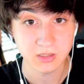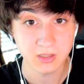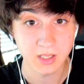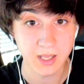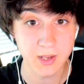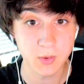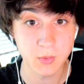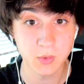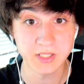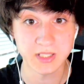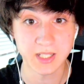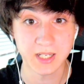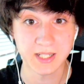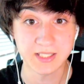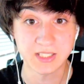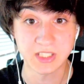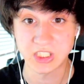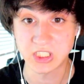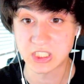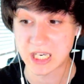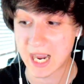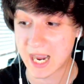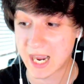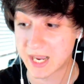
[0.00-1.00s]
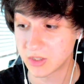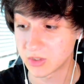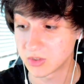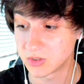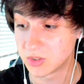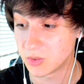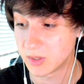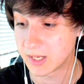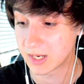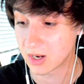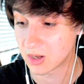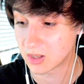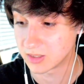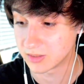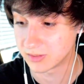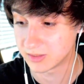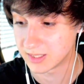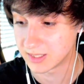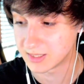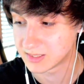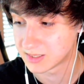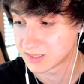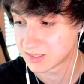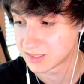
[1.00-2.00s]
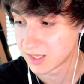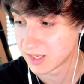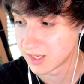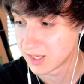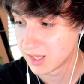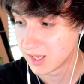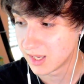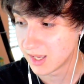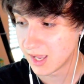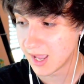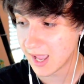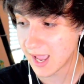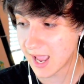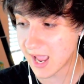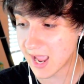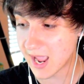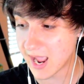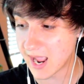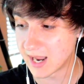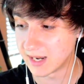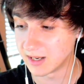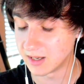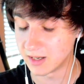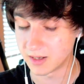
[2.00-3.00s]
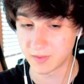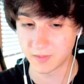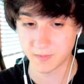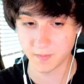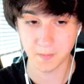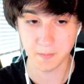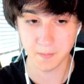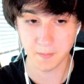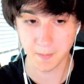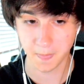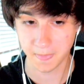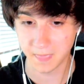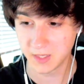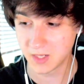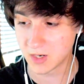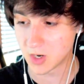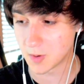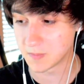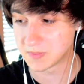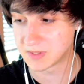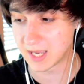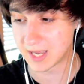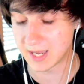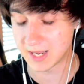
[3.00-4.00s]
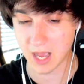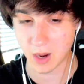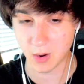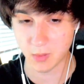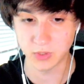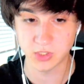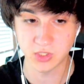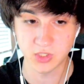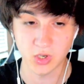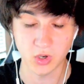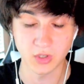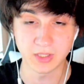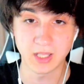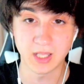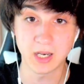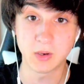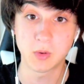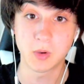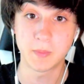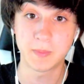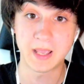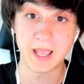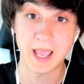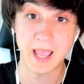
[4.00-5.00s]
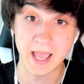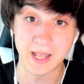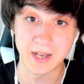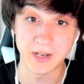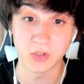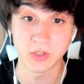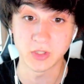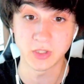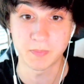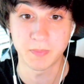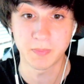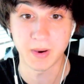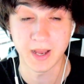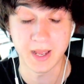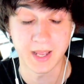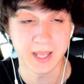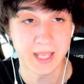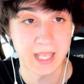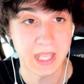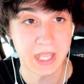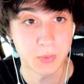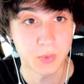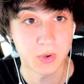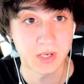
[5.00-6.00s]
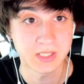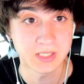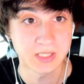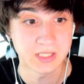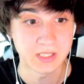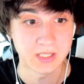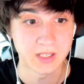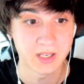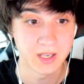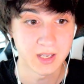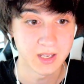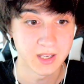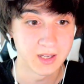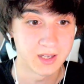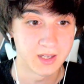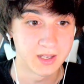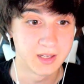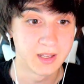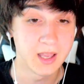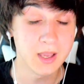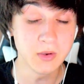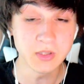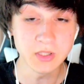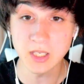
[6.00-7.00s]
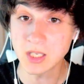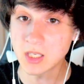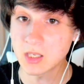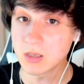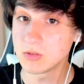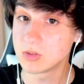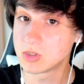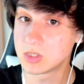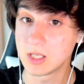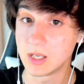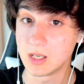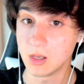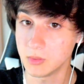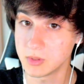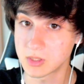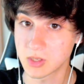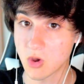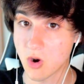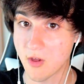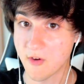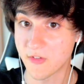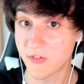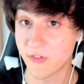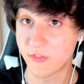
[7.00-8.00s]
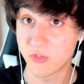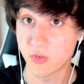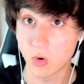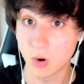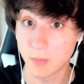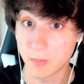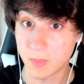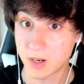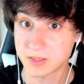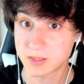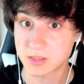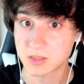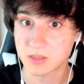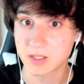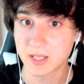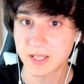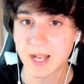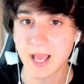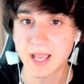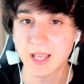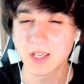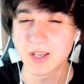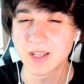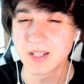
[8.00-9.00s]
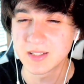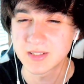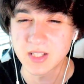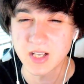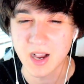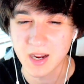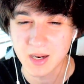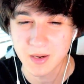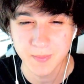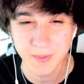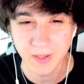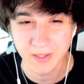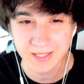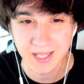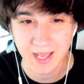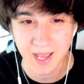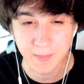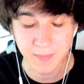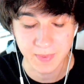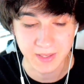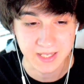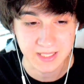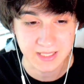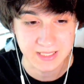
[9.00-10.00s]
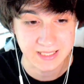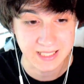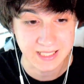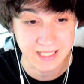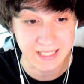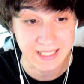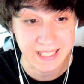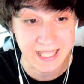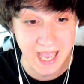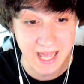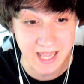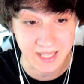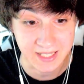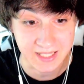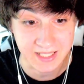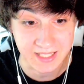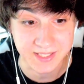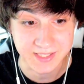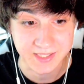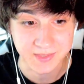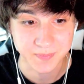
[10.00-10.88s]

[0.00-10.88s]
It was a child doing all of this, and you know what I'm saying. I was told that it will be handled, but it was a huge deal. It was going on for 4 months, and I couldn't talk about that because of the legalities.